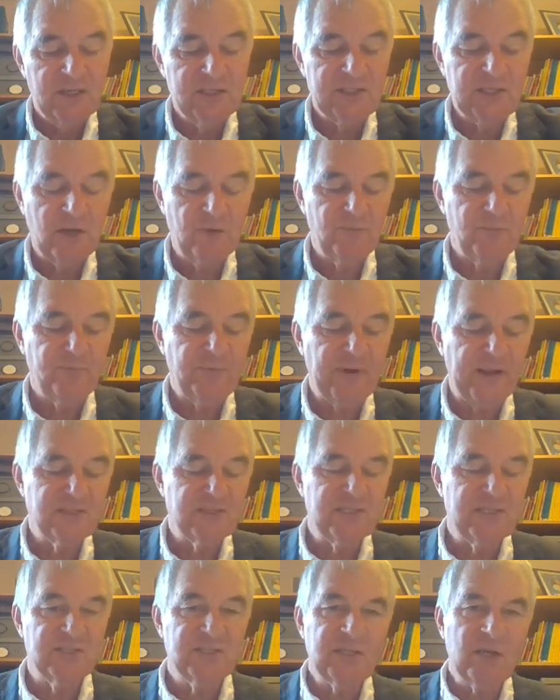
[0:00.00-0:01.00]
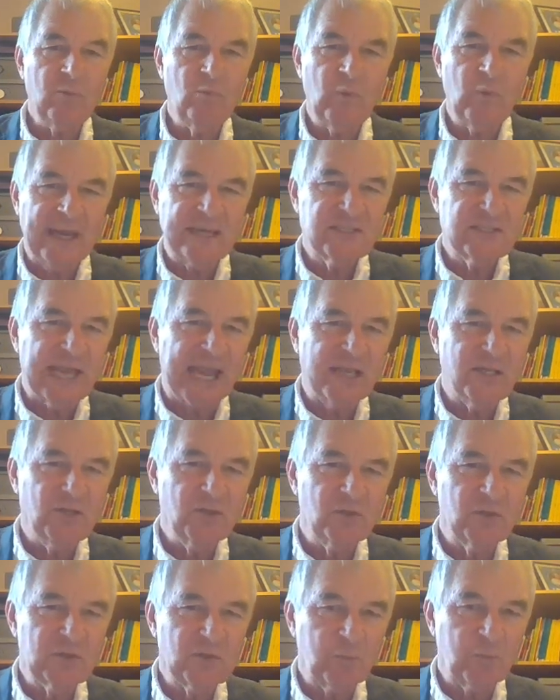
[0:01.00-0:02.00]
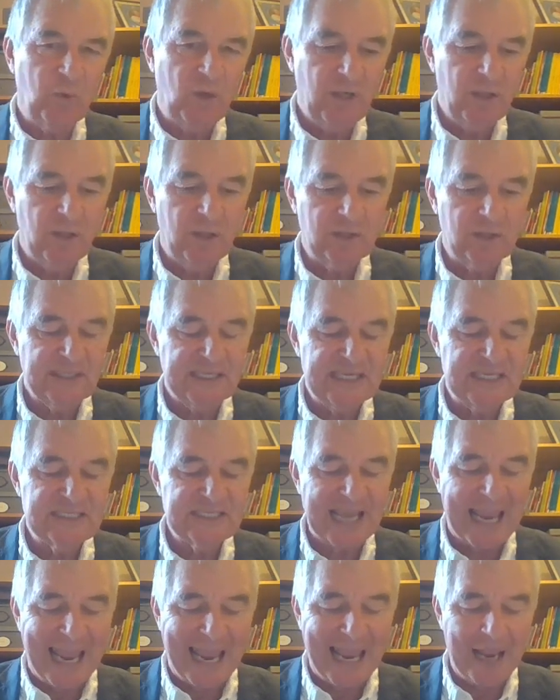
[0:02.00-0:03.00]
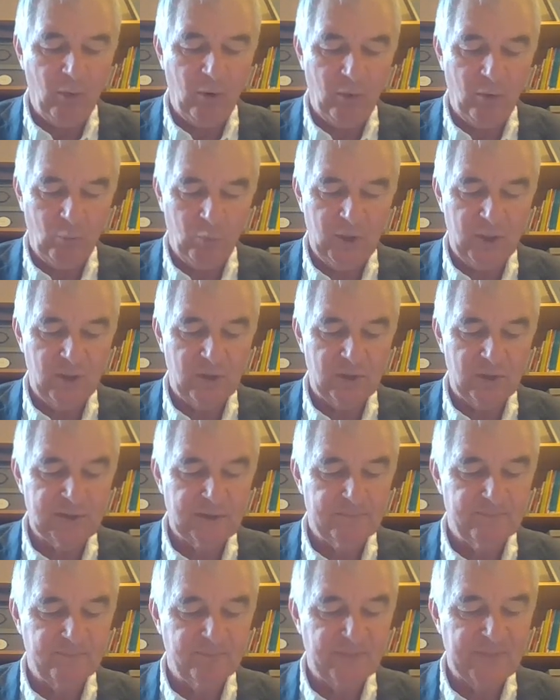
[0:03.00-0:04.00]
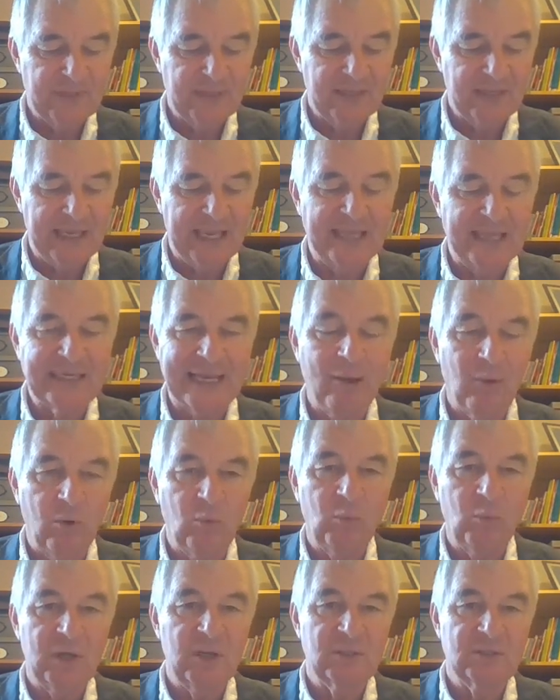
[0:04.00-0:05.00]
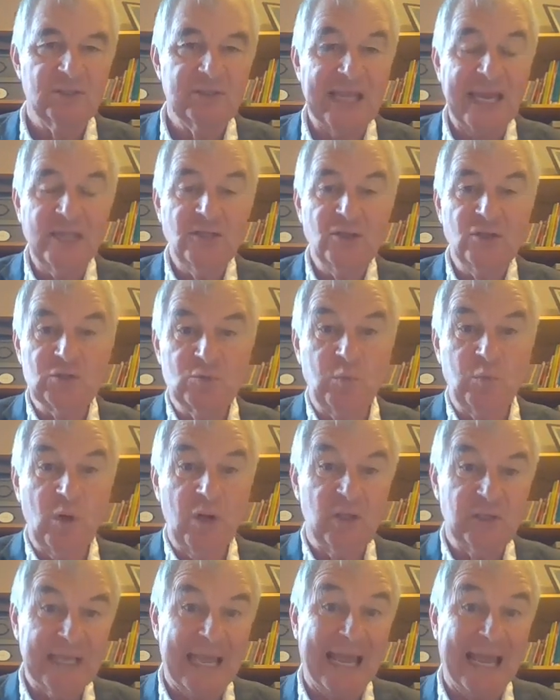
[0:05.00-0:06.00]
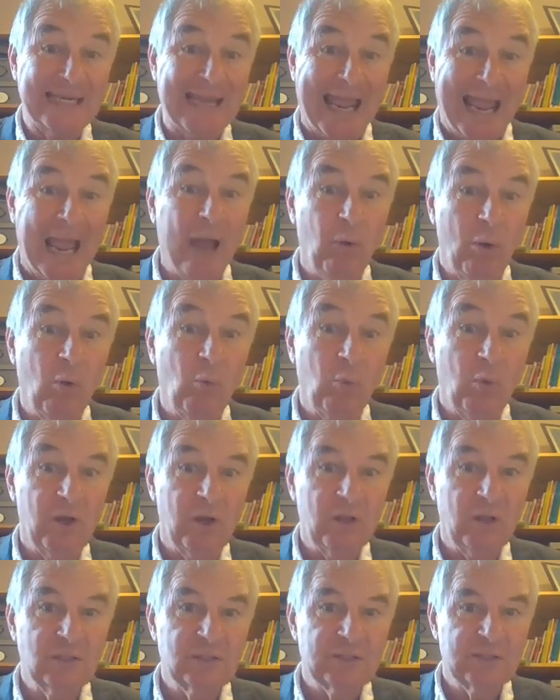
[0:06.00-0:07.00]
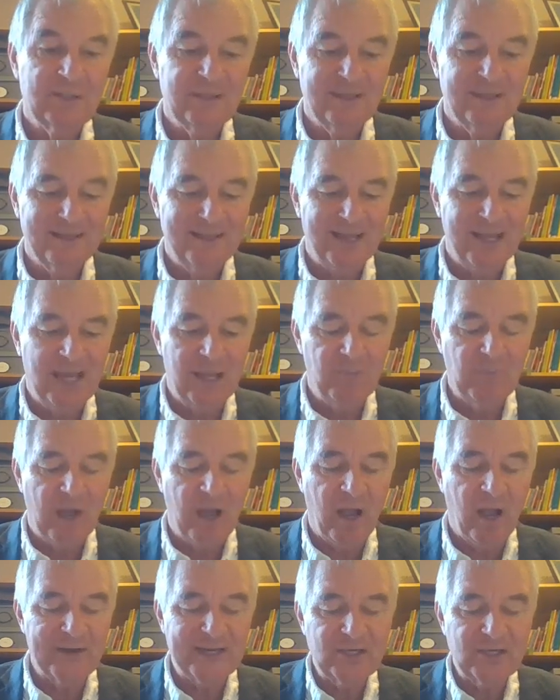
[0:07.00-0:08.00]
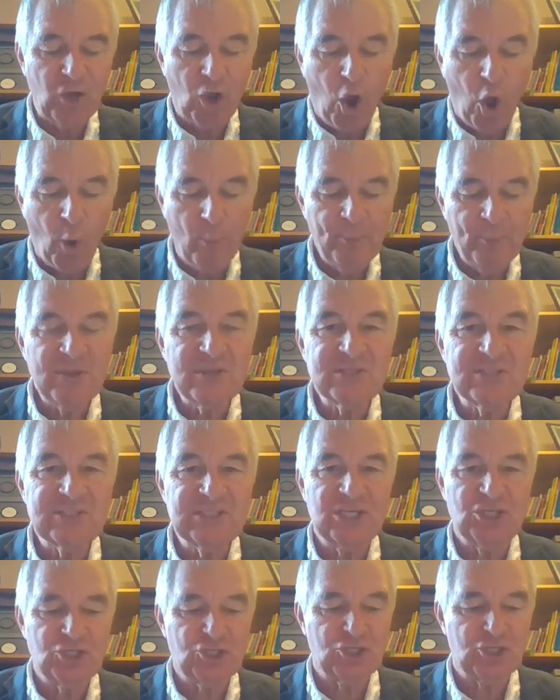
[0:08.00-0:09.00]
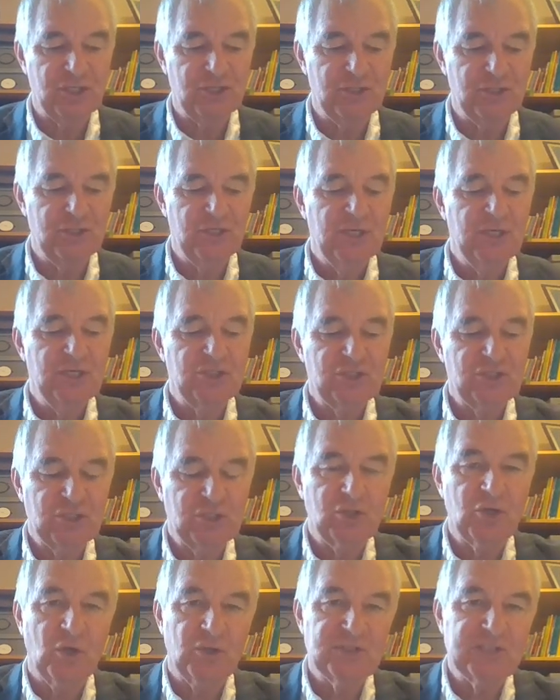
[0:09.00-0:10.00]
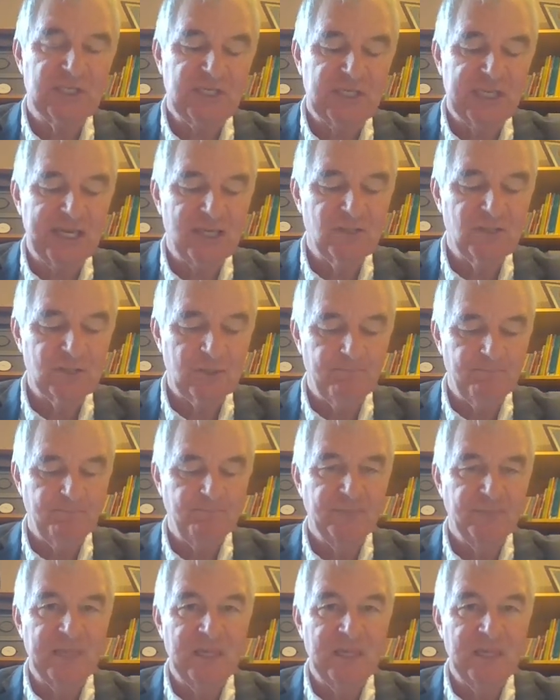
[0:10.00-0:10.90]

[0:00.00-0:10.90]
So, friends, in some way, Daniel's world is our world and our world. Daniel's world and our world are in opposition to God's kingdom.